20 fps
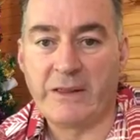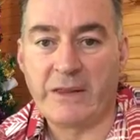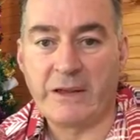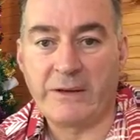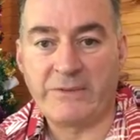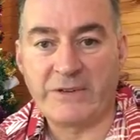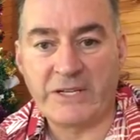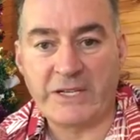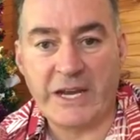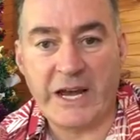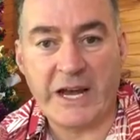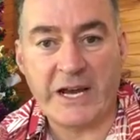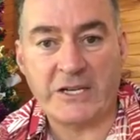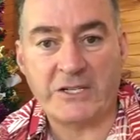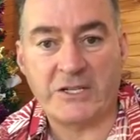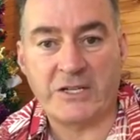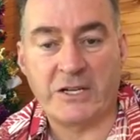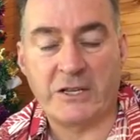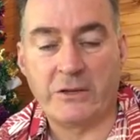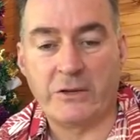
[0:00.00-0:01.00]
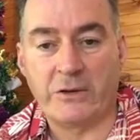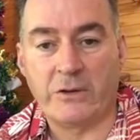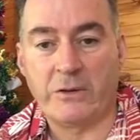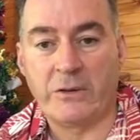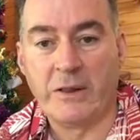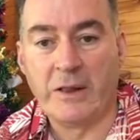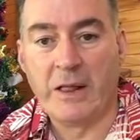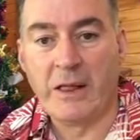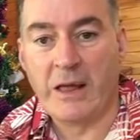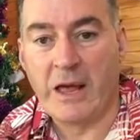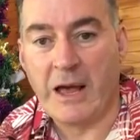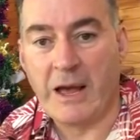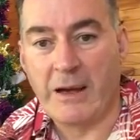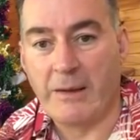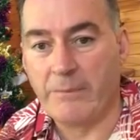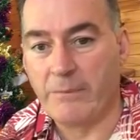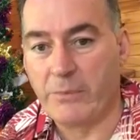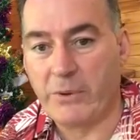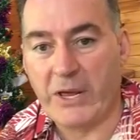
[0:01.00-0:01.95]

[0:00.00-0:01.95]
Now, I've attached a little um,